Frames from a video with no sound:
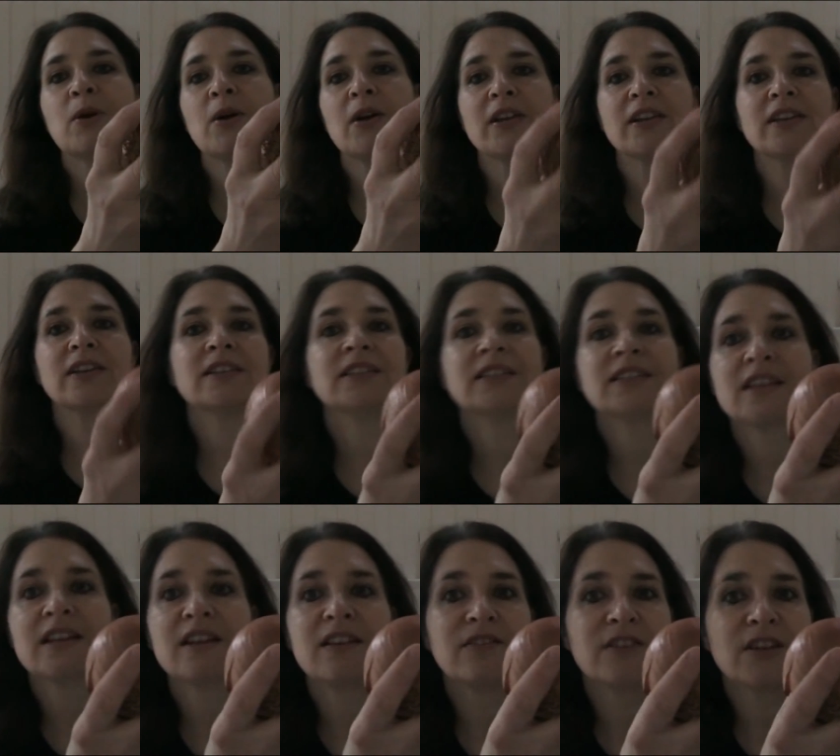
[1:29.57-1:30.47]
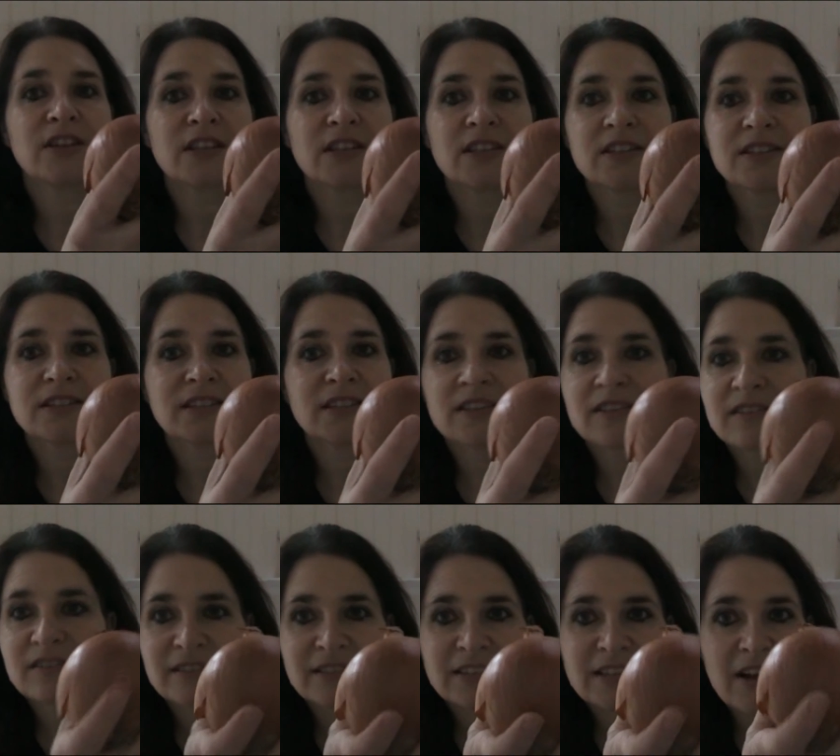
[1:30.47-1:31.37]
onions. I love onions,
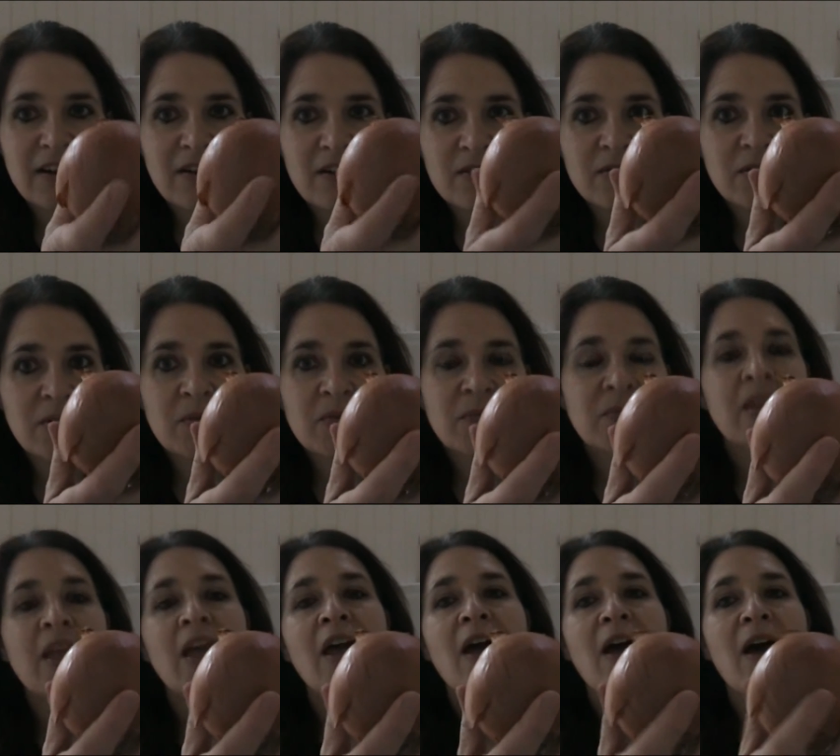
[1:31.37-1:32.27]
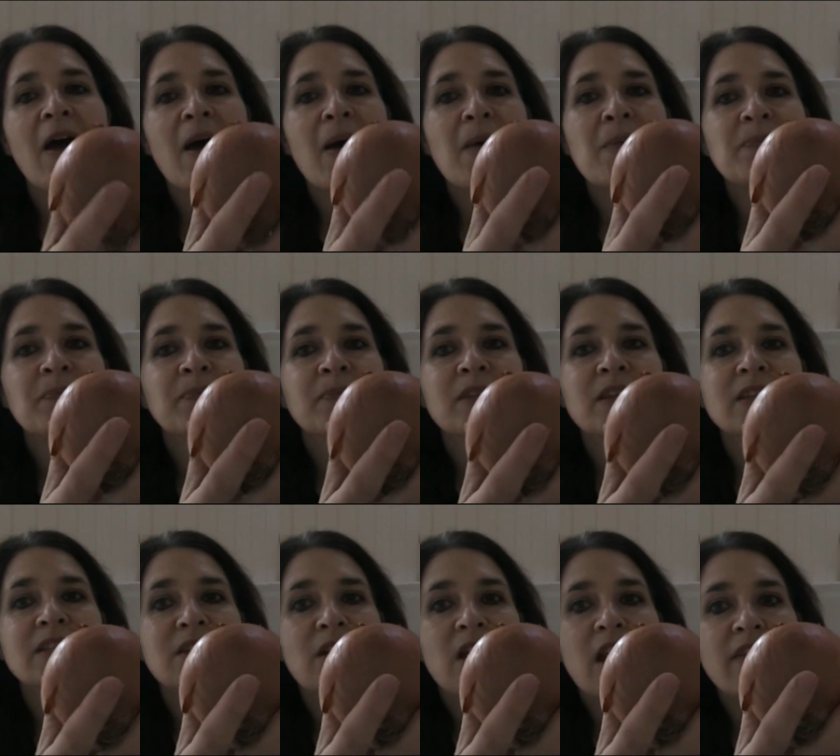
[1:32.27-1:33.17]
terrible.
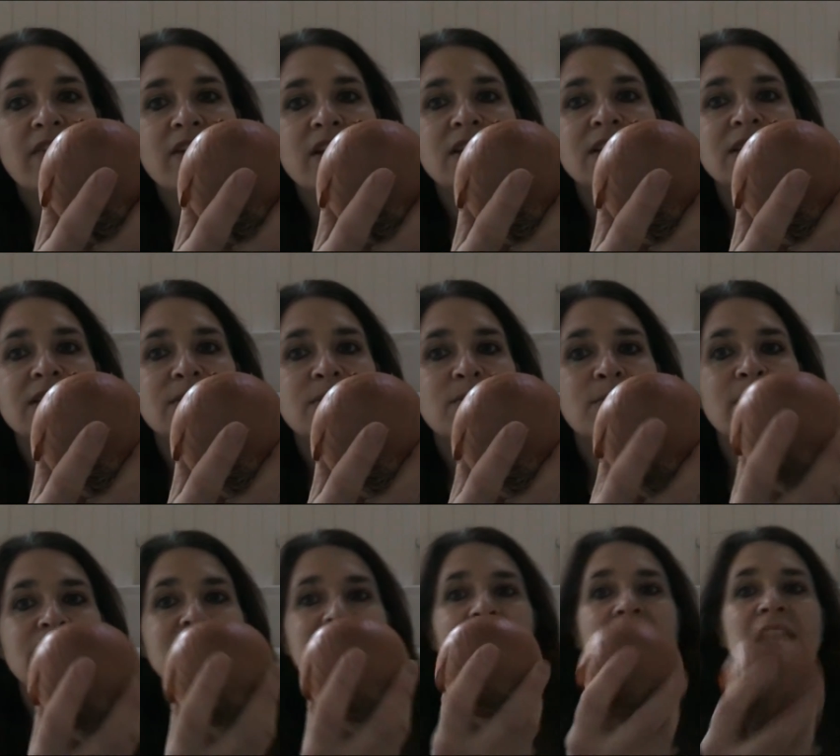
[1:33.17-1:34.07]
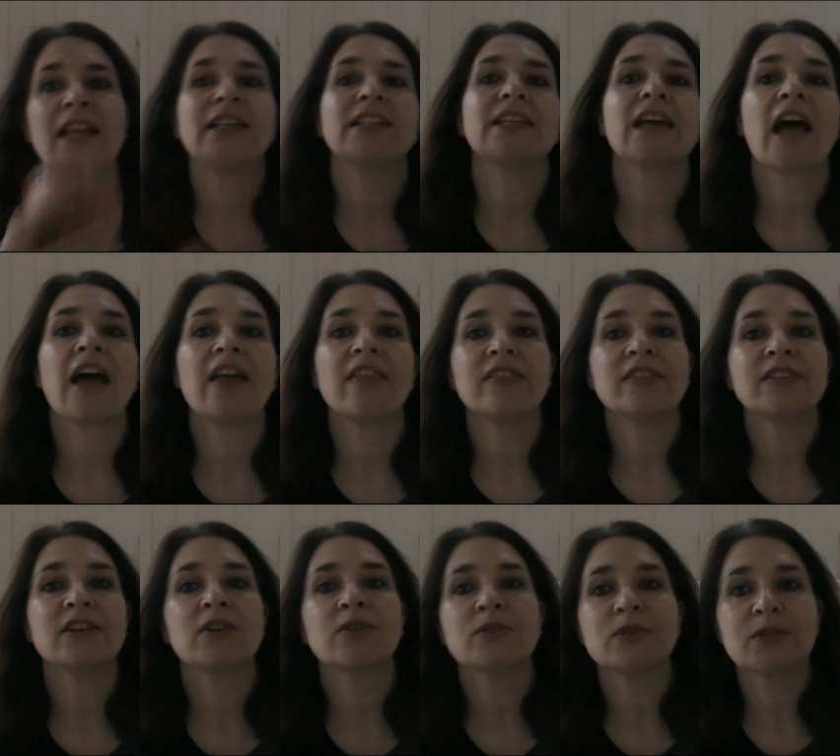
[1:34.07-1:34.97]
So I'll have onions with my salad, and
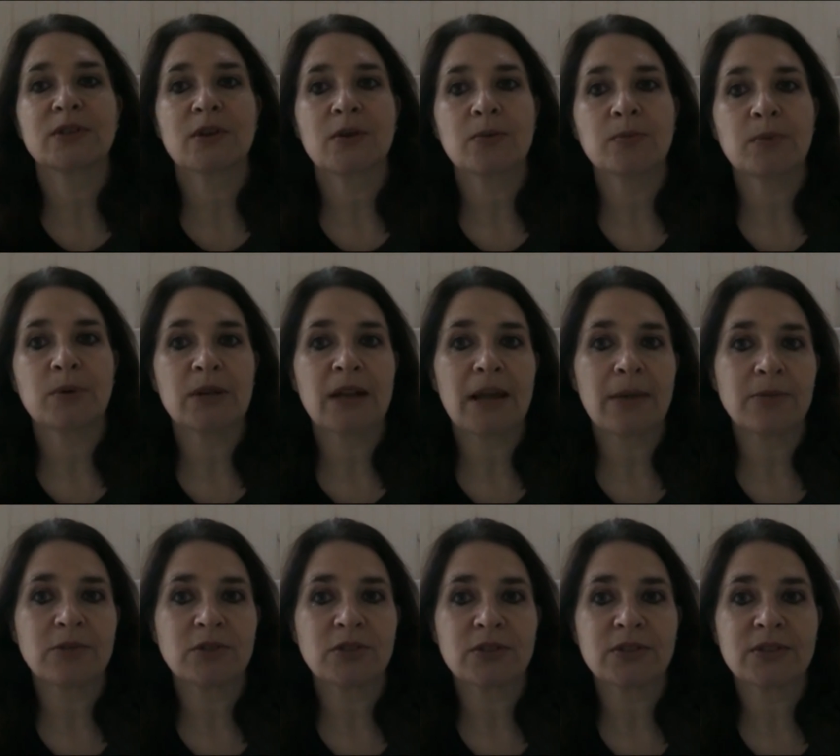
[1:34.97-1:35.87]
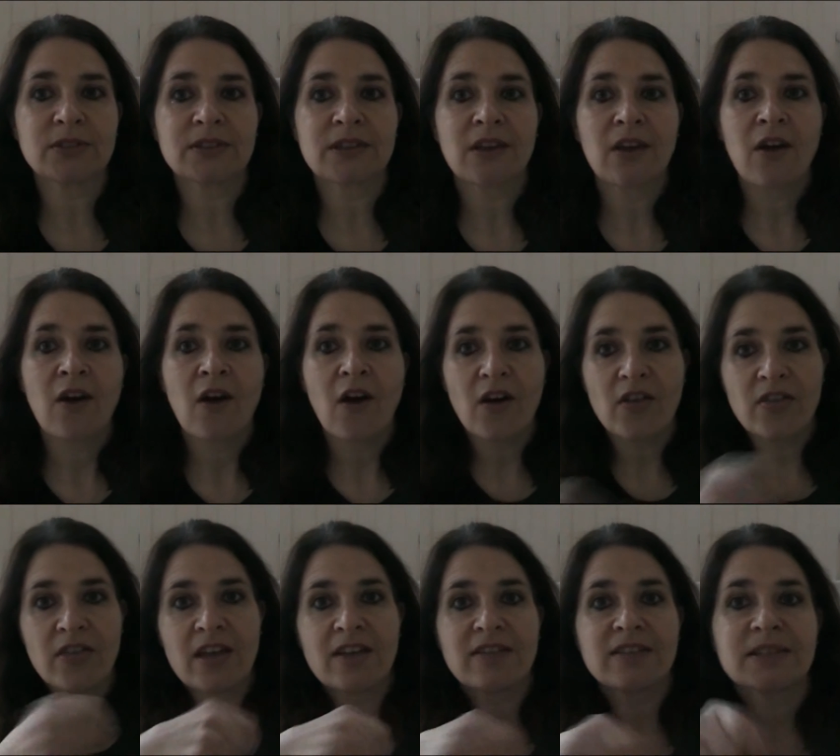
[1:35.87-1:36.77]
I also put lemon juice
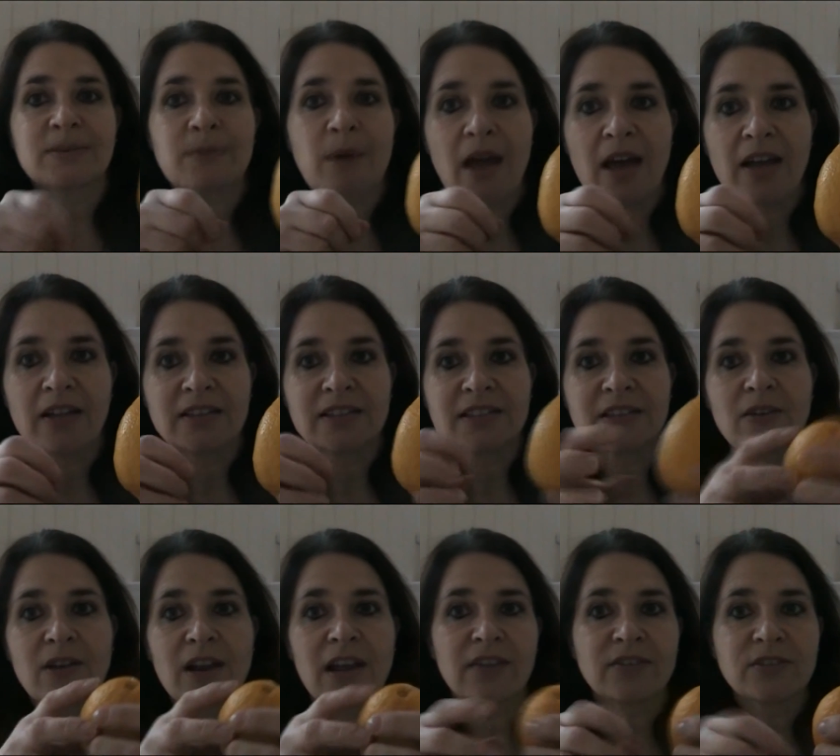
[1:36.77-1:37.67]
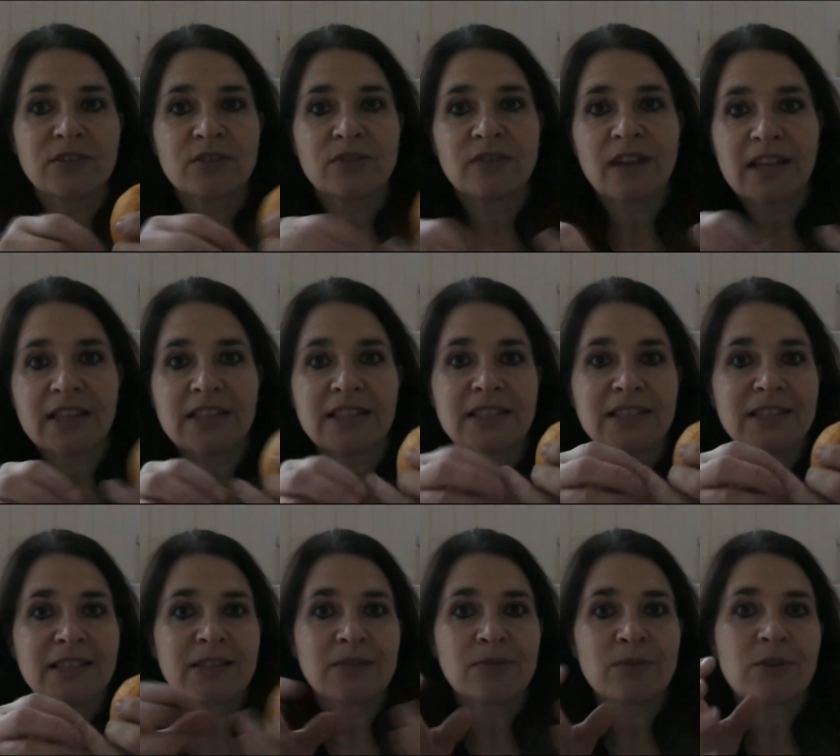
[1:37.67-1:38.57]
on there as well. So I'll have sort of
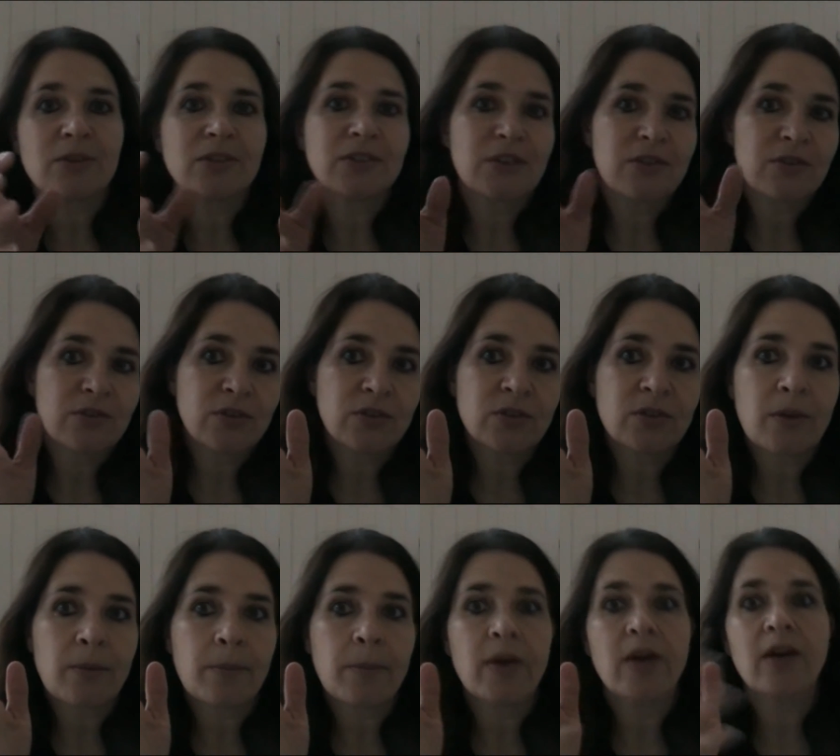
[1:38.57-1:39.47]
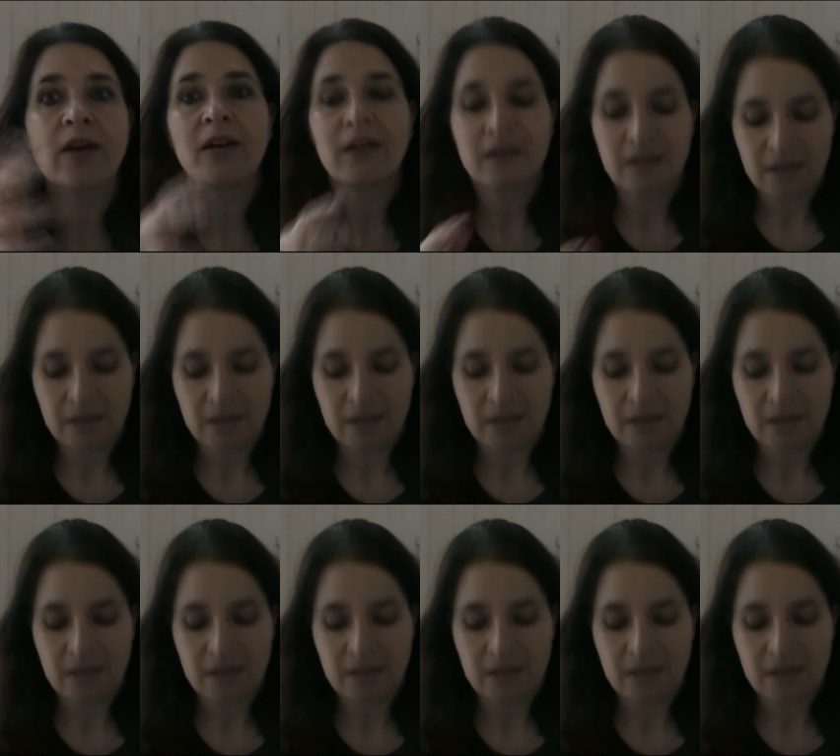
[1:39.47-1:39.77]
lettuce, tomato, cucumber,